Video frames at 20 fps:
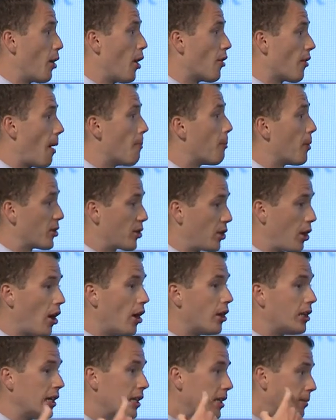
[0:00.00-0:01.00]
program, but
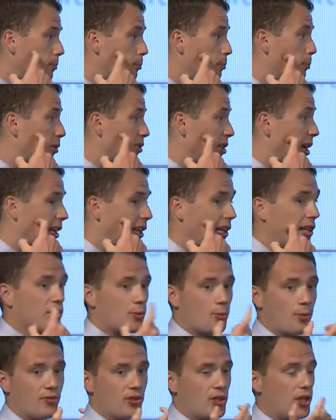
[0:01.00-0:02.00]
certainly, particularly
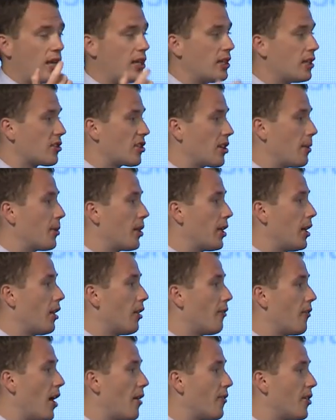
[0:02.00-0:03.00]
as we've seen in some of the
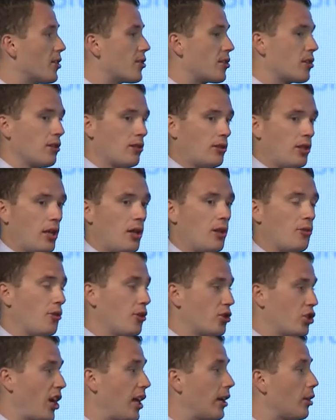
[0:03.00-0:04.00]
other areas,
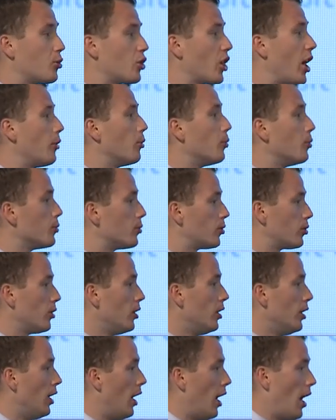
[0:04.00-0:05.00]
the shallow channels
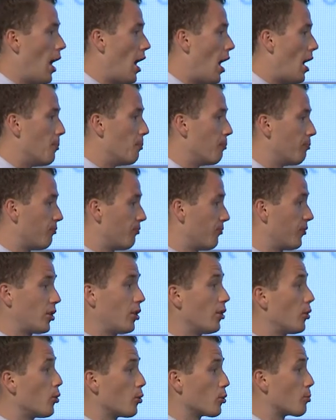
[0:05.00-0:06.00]

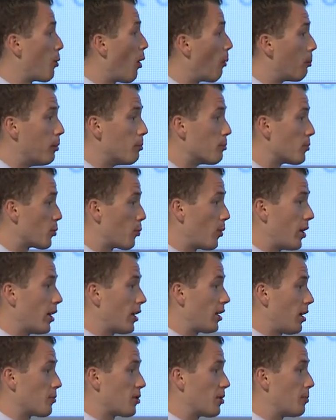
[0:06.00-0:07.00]
can cause problems when
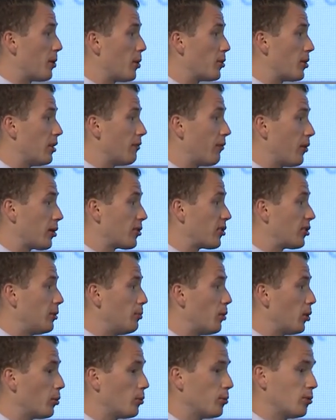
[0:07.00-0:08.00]
it comes to building the
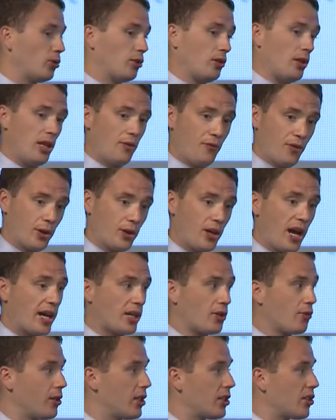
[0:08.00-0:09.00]
velocity models. And if you can
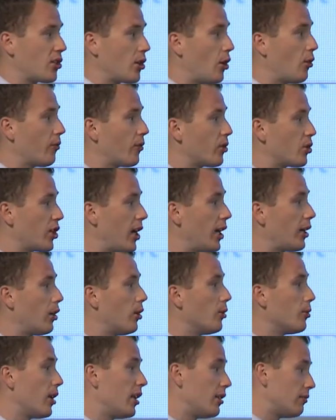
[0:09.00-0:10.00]
accurately solve the
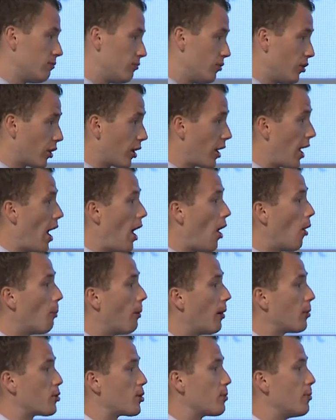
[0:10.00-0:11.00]
shallow, then you're going to help
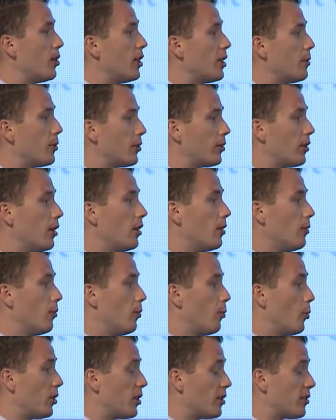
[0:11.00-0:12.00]
ultimately with
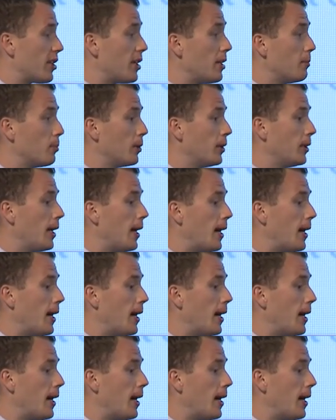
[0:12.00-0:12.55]
the deep.